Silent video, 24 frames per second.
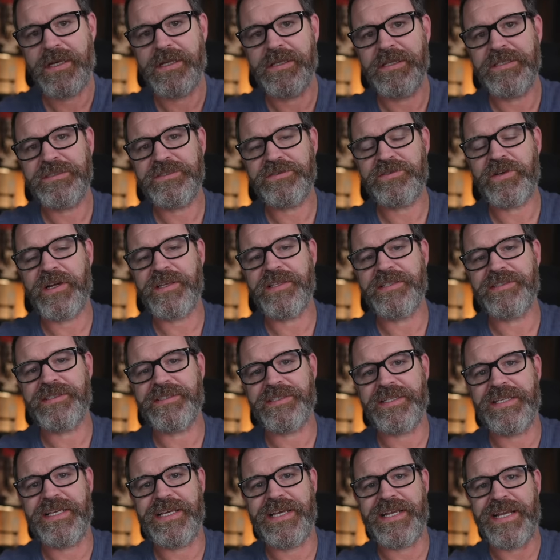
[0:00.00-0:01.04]
Let's try this
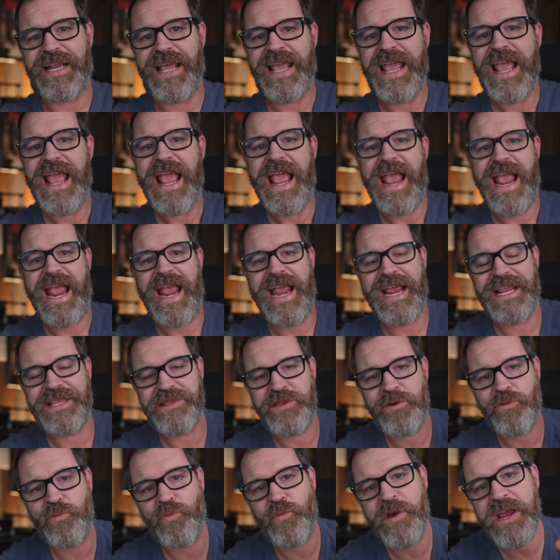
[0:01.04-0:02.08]
again. And
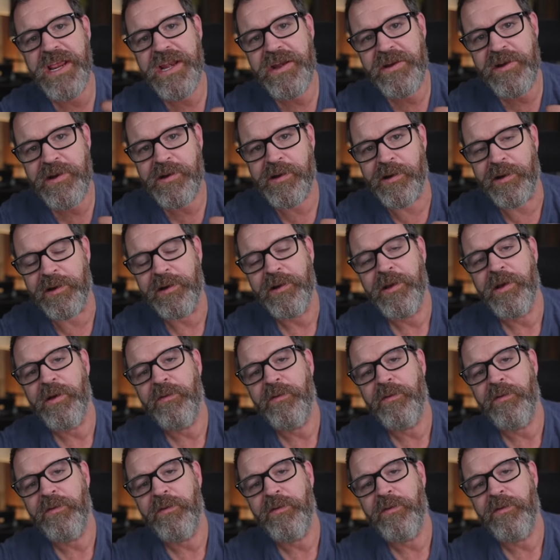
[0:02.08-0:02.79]
the winner